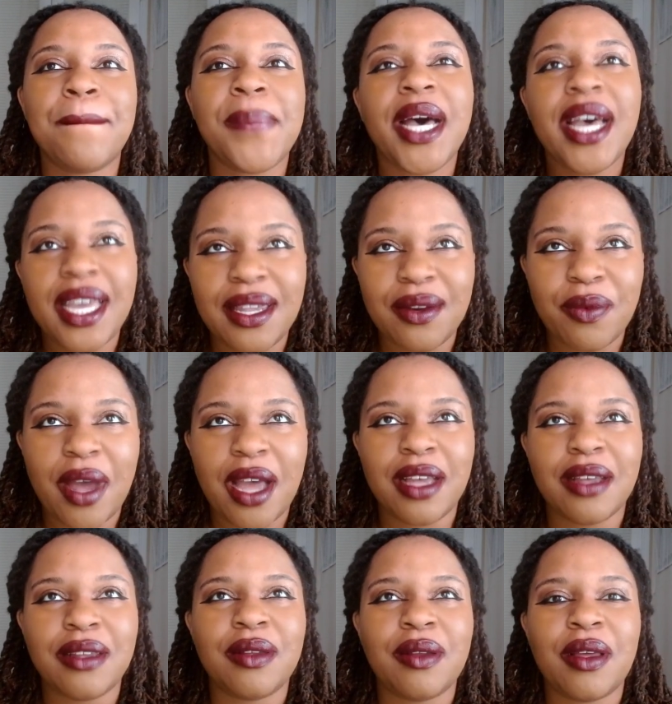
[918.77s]
But
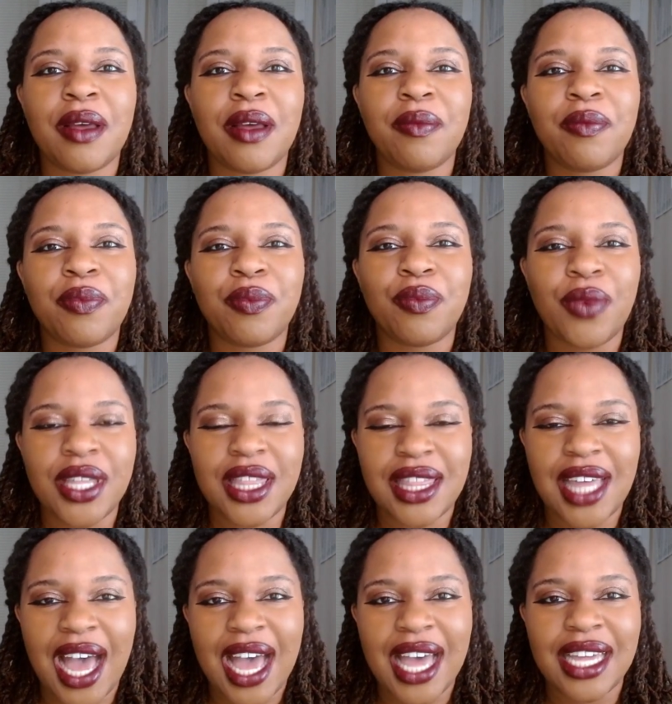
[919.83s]
with
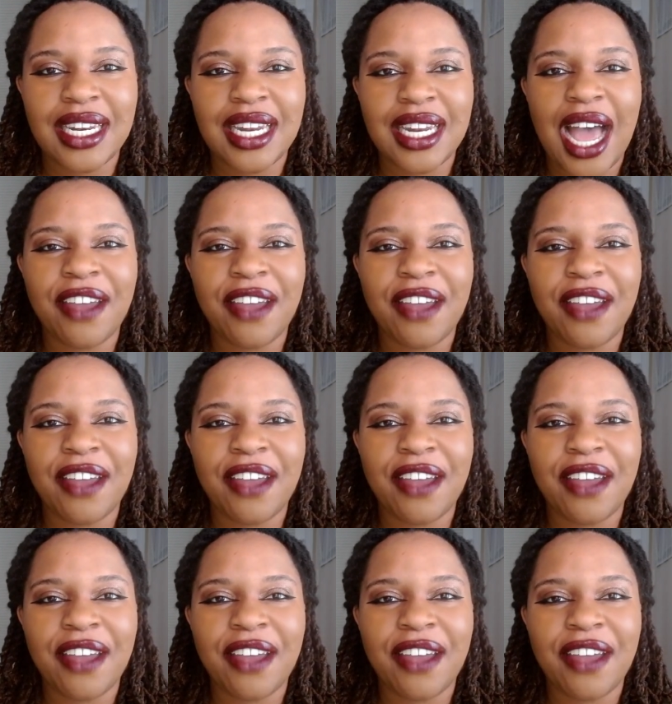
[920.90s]
that,